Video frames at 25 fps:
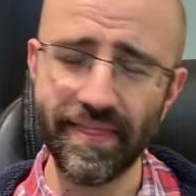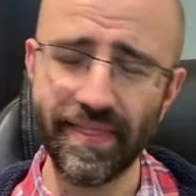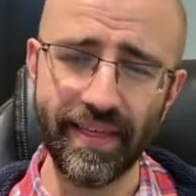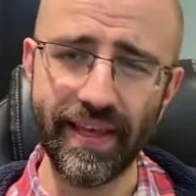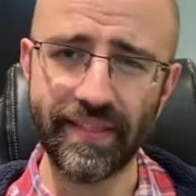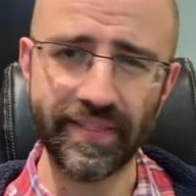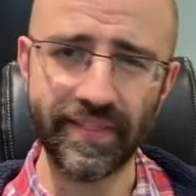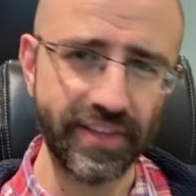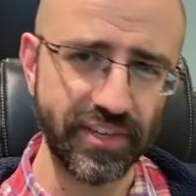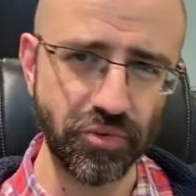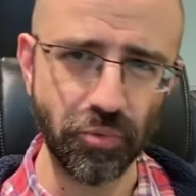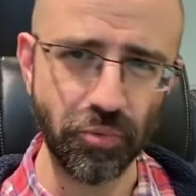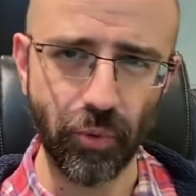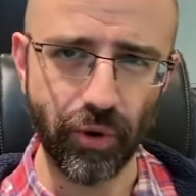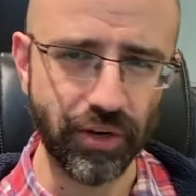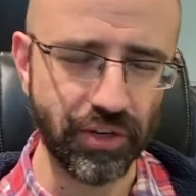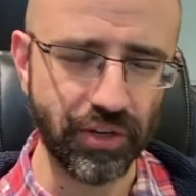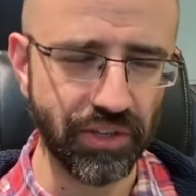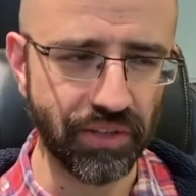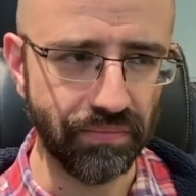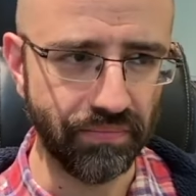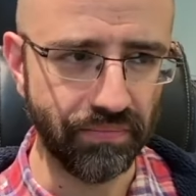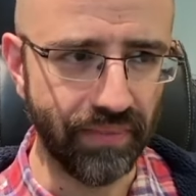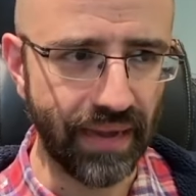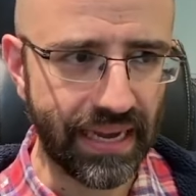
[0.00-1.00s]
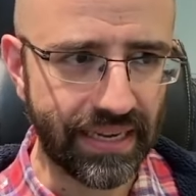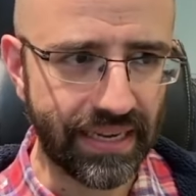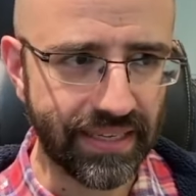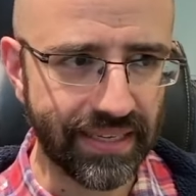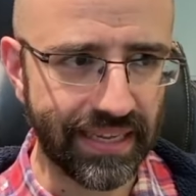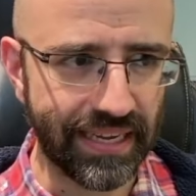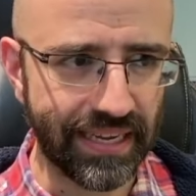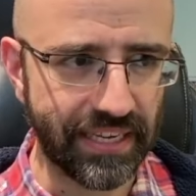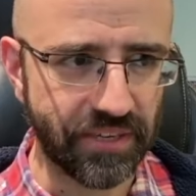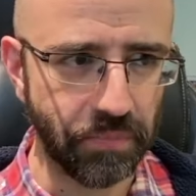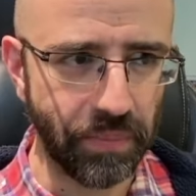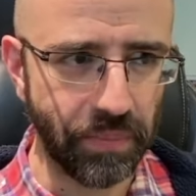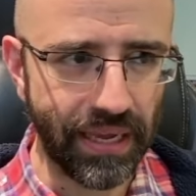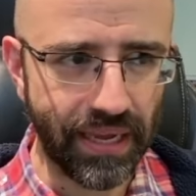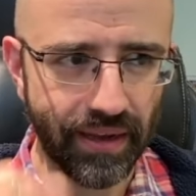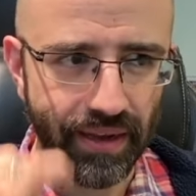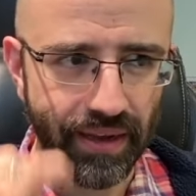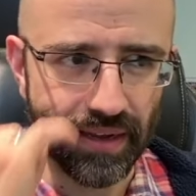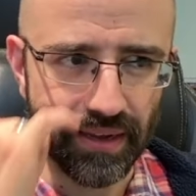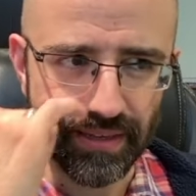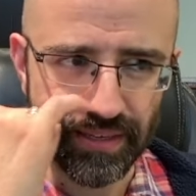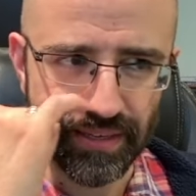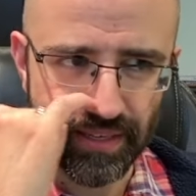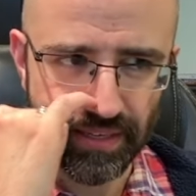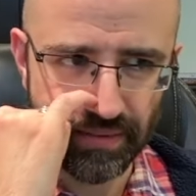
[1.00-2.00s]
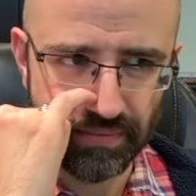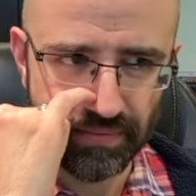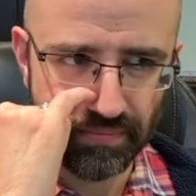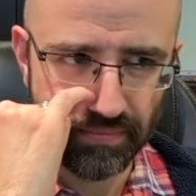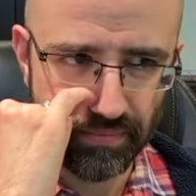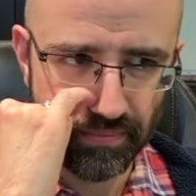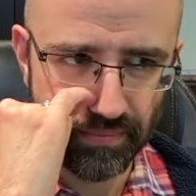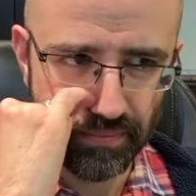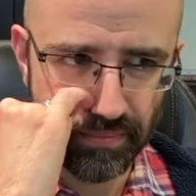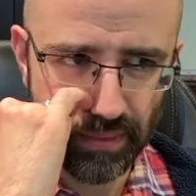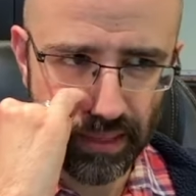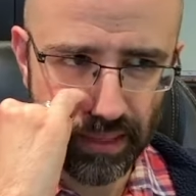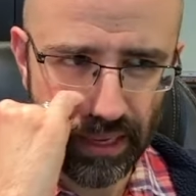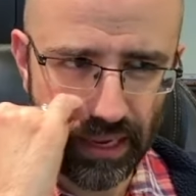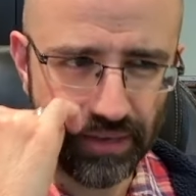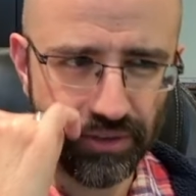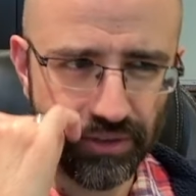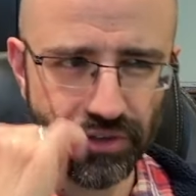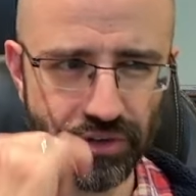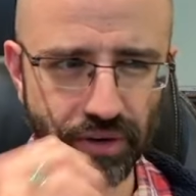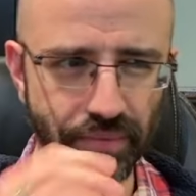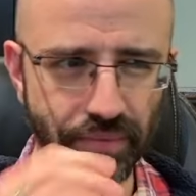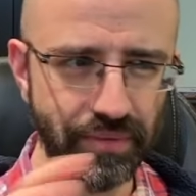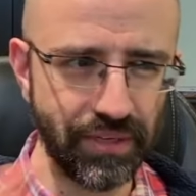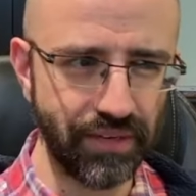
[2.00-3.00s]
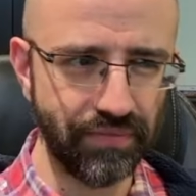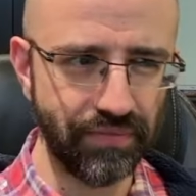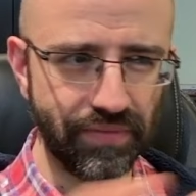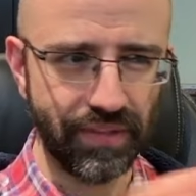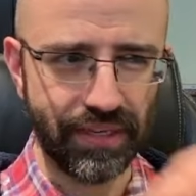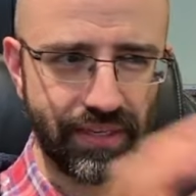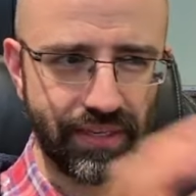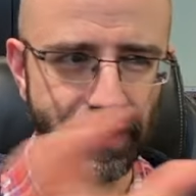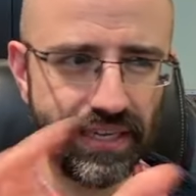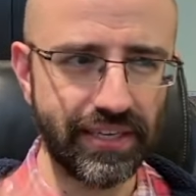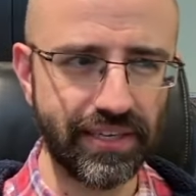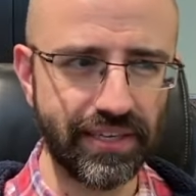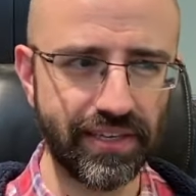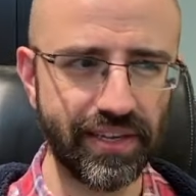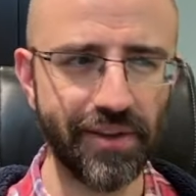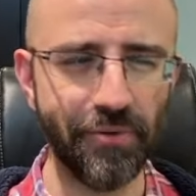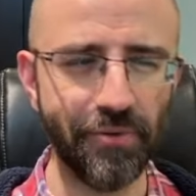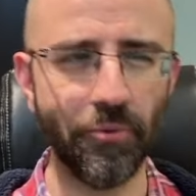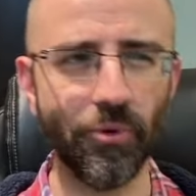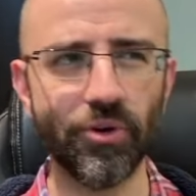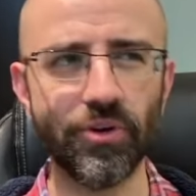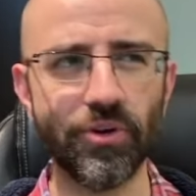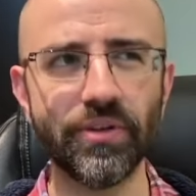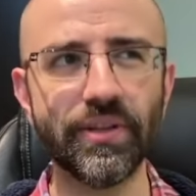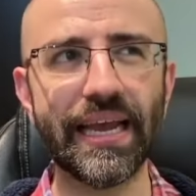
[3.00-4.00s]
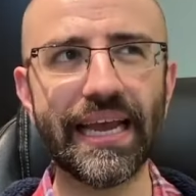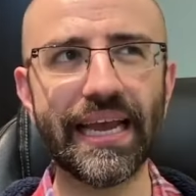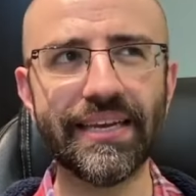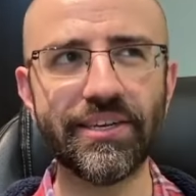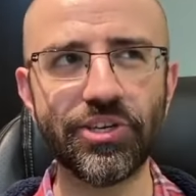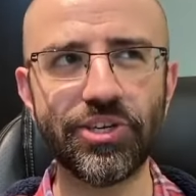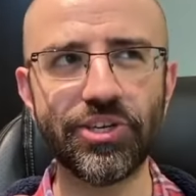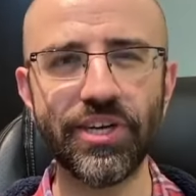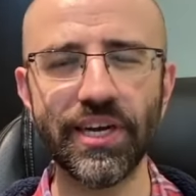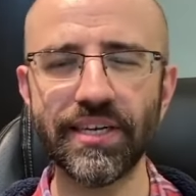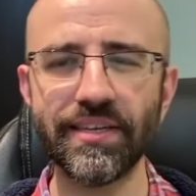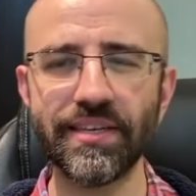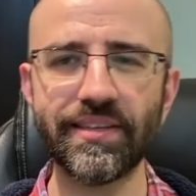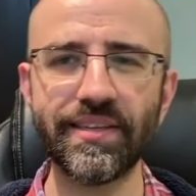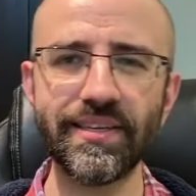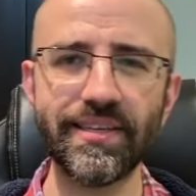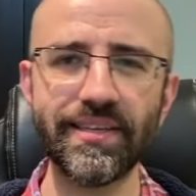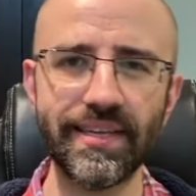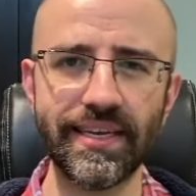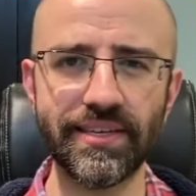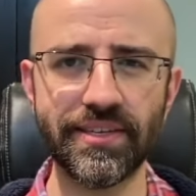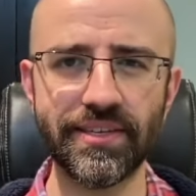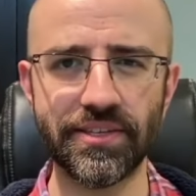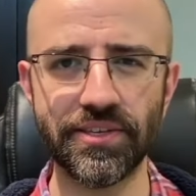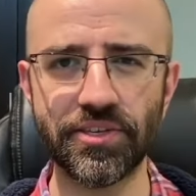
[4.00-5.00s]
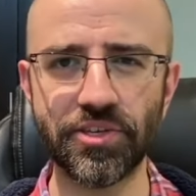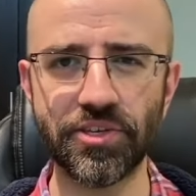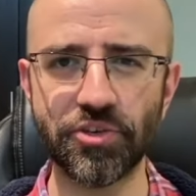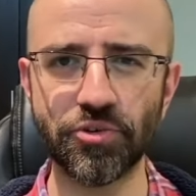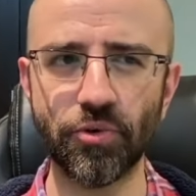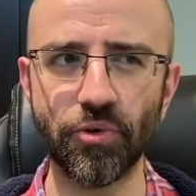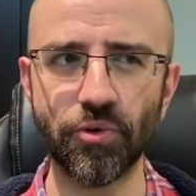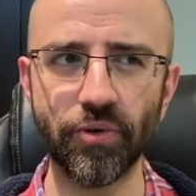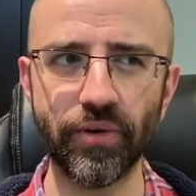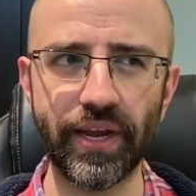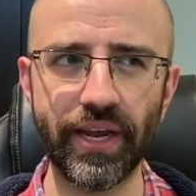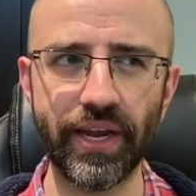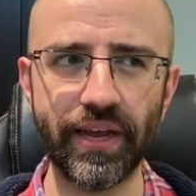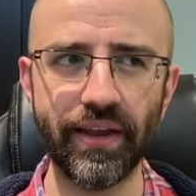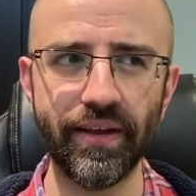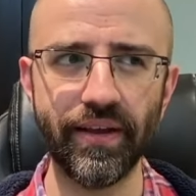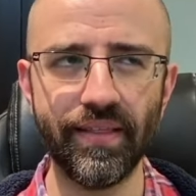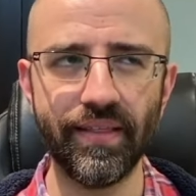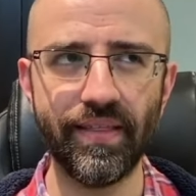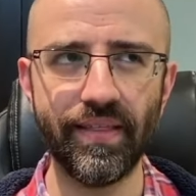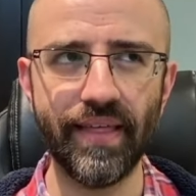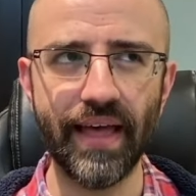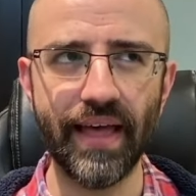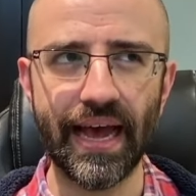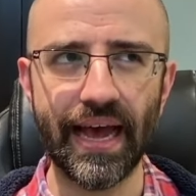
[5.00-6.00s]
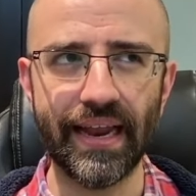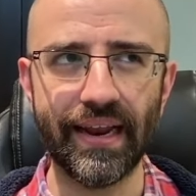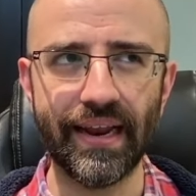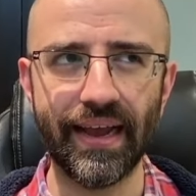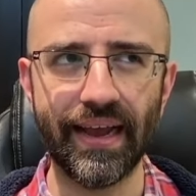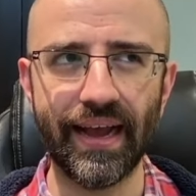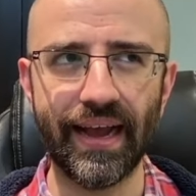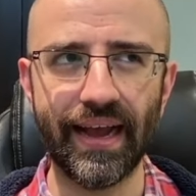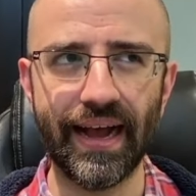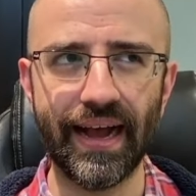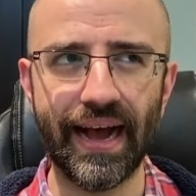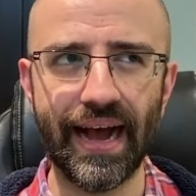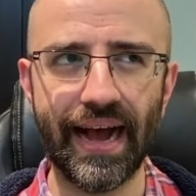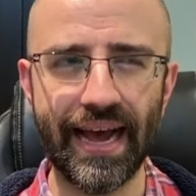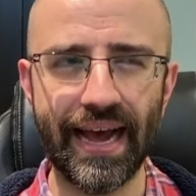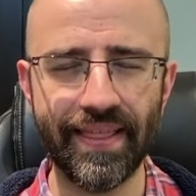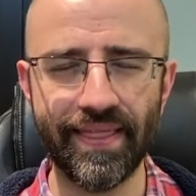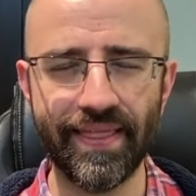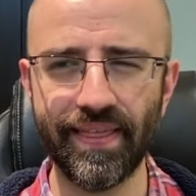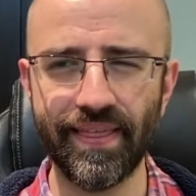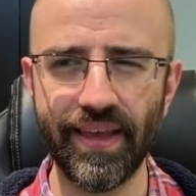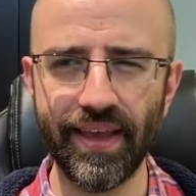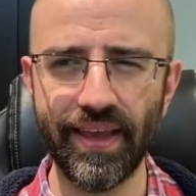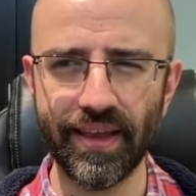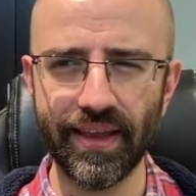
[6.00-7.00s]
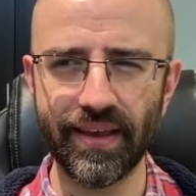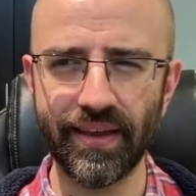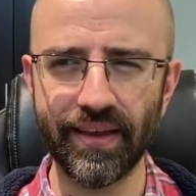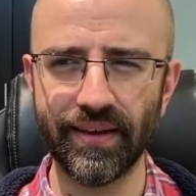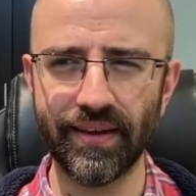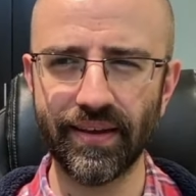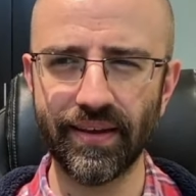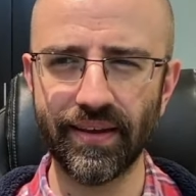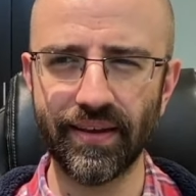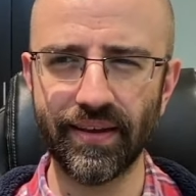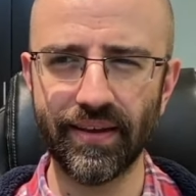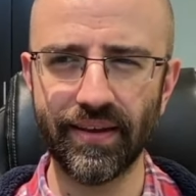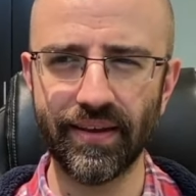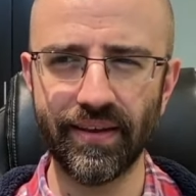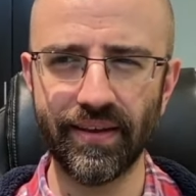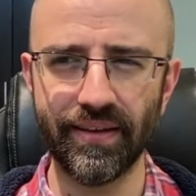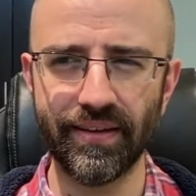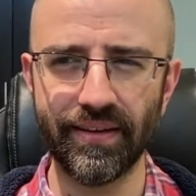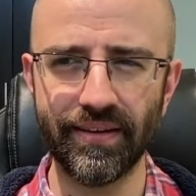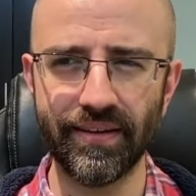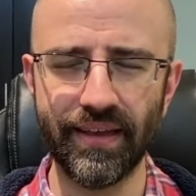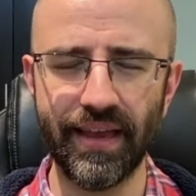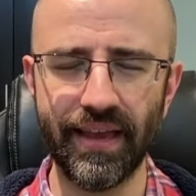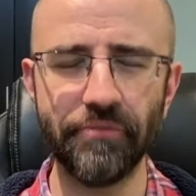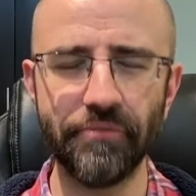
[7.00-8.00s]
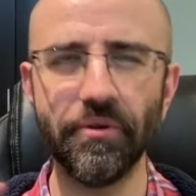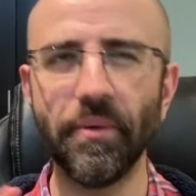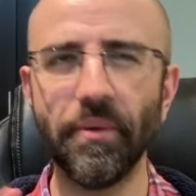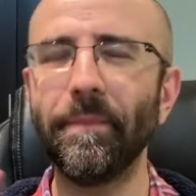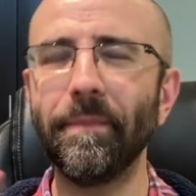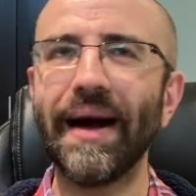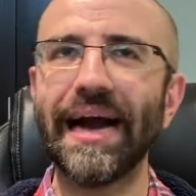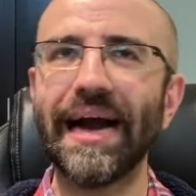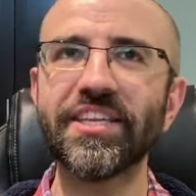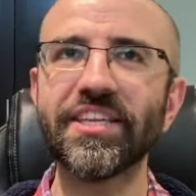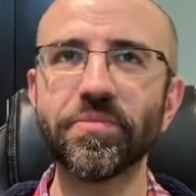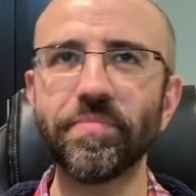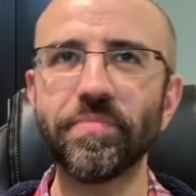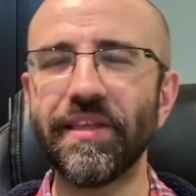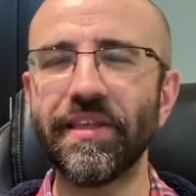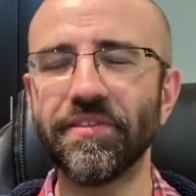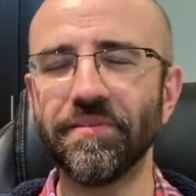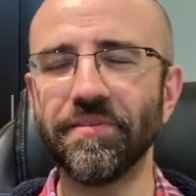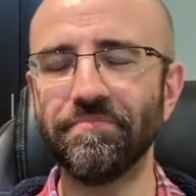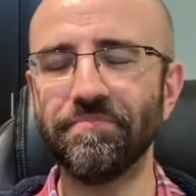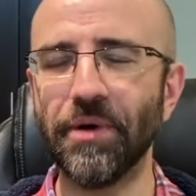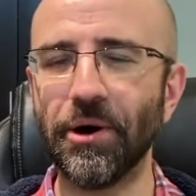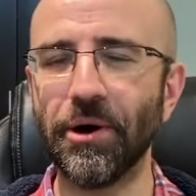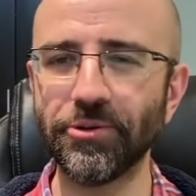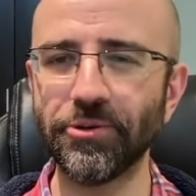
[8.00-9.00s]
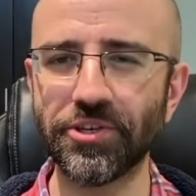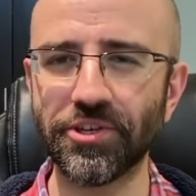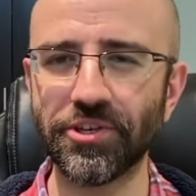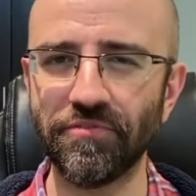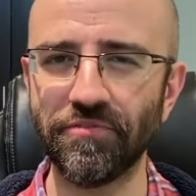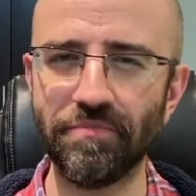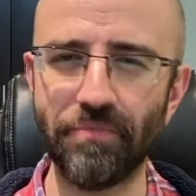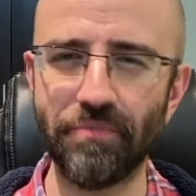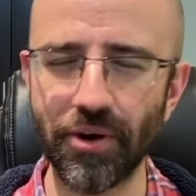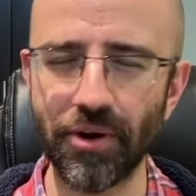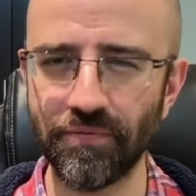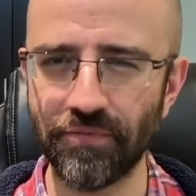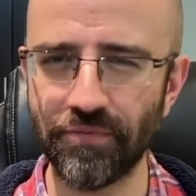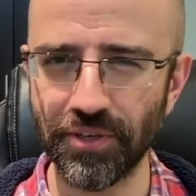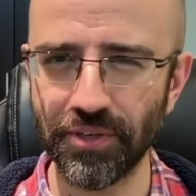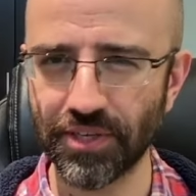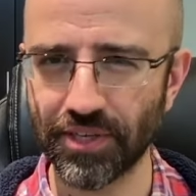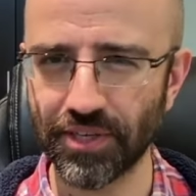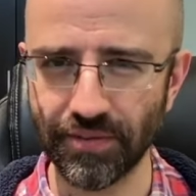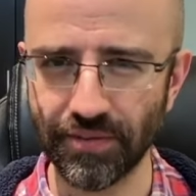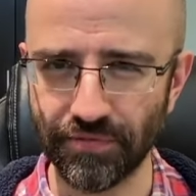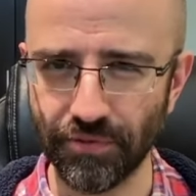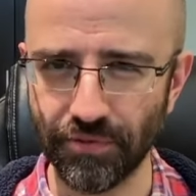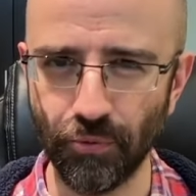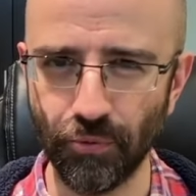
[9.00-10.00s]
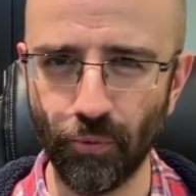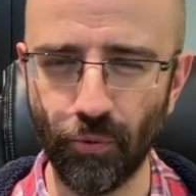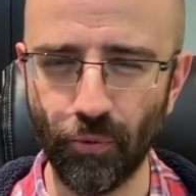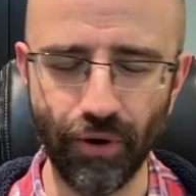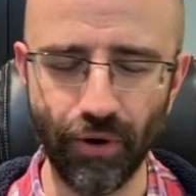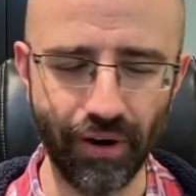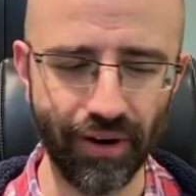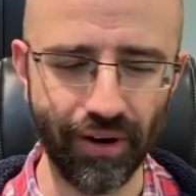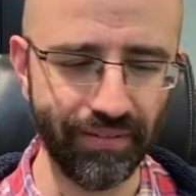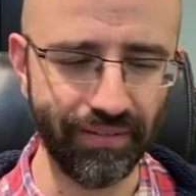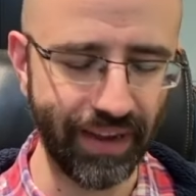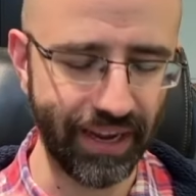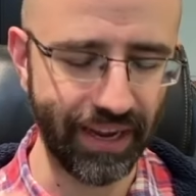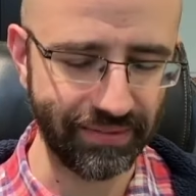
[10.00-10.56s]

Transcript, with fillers: I think this works the best is because, in terms of the DC world, Injustice is the story that I think it reminds me the most of Marvel Civil War.